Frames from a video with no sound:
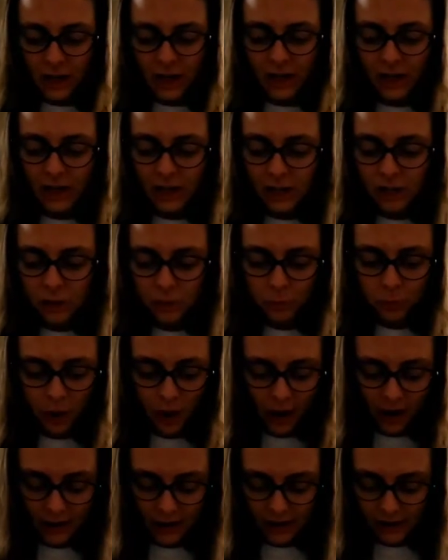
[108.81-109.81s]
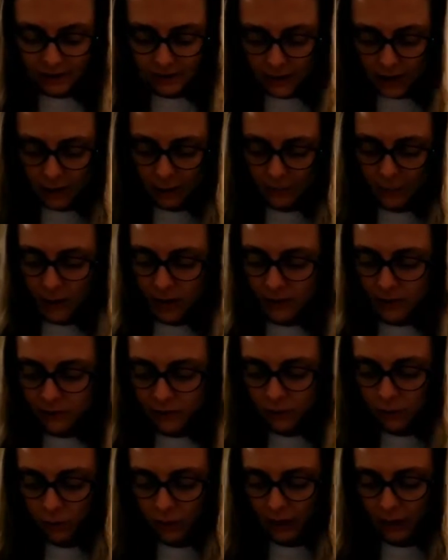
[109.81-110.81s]
Each product came
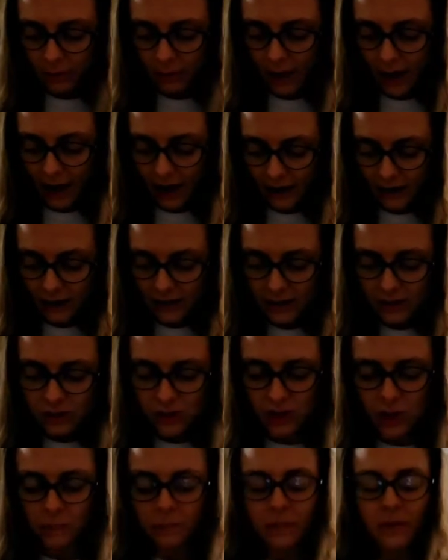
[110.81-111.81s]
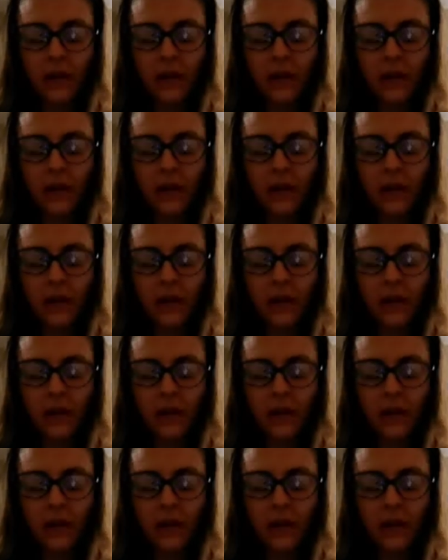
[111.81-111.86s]
individually packaged